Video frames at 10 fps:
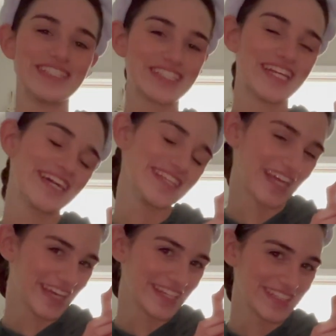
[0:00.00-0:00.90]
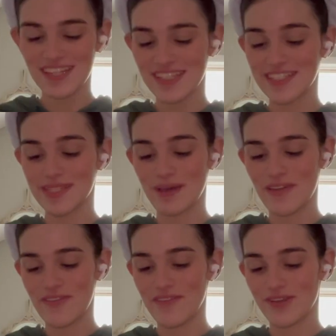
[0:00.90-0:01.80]
the shade Enlighten. This is my
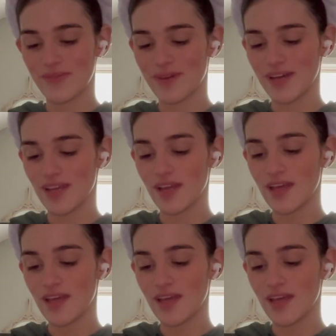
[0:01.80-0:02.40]
favorite one.